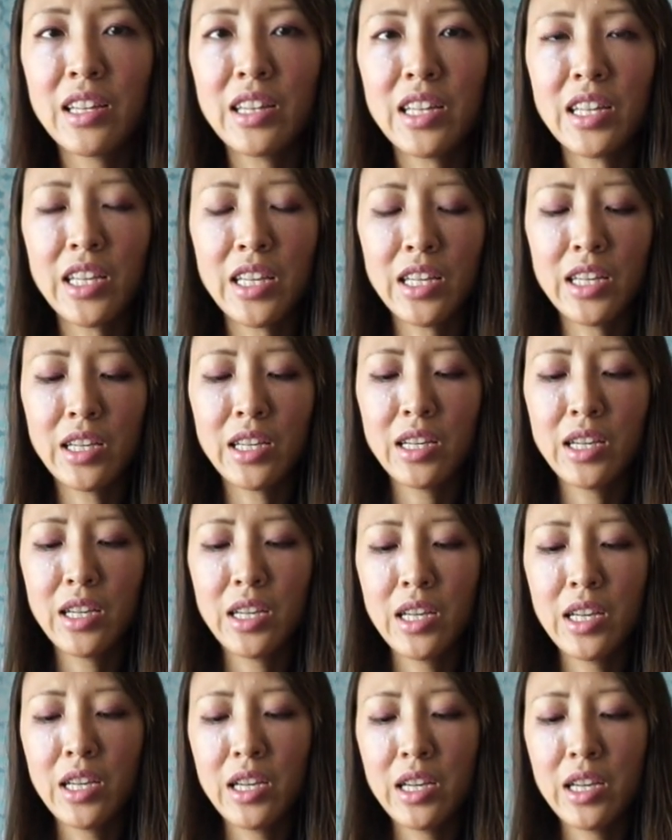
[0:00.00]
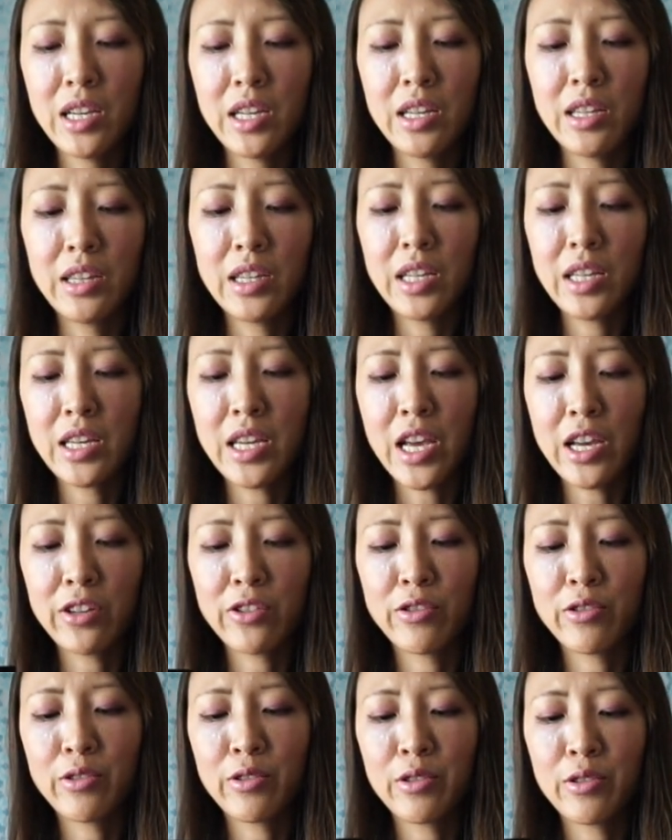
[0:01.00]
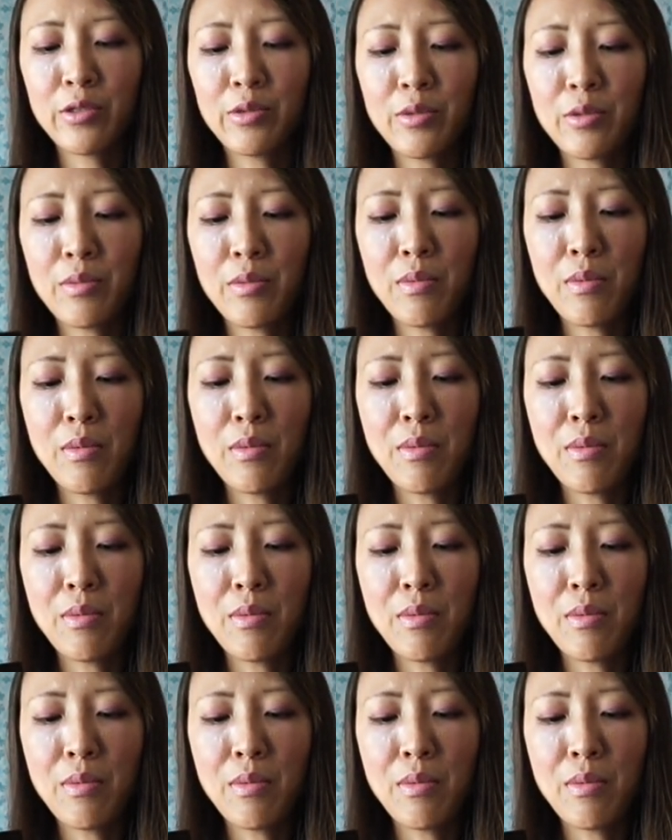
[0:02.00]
The natural